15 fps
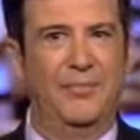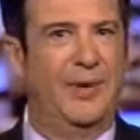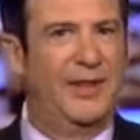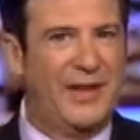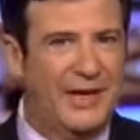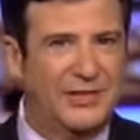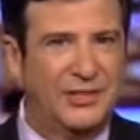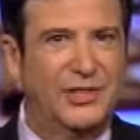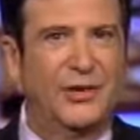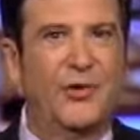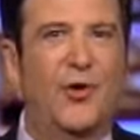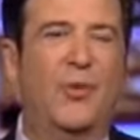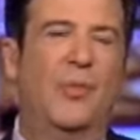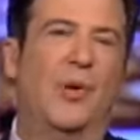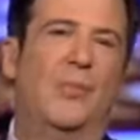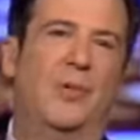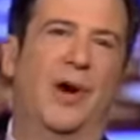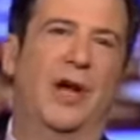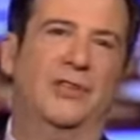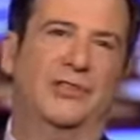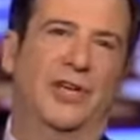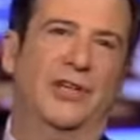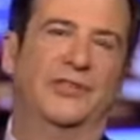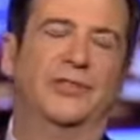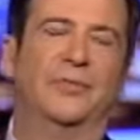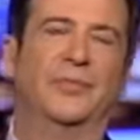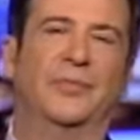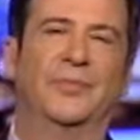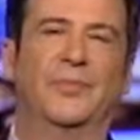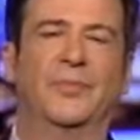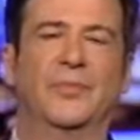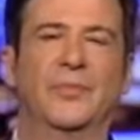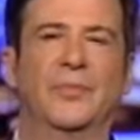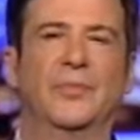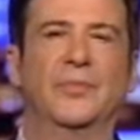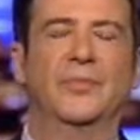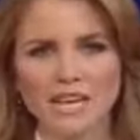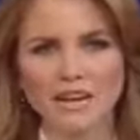But that's the normal process. Well, let me just stop you there.